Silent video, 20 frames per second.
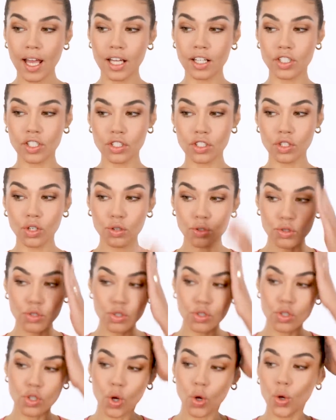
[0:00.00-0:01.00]
it just goes
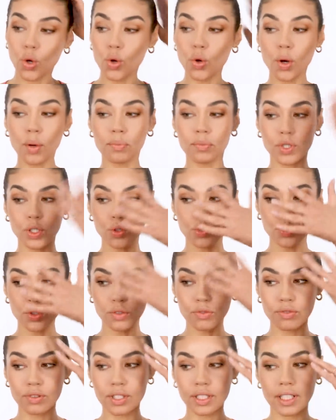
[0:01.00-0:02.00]
so
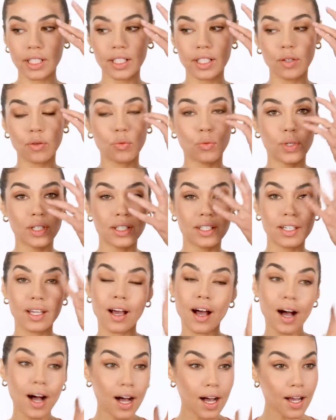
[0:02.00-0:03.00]
beautifully with the
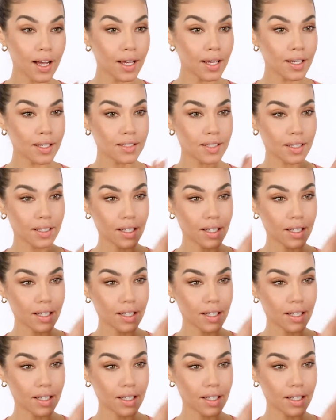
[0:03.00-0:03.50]
eyes,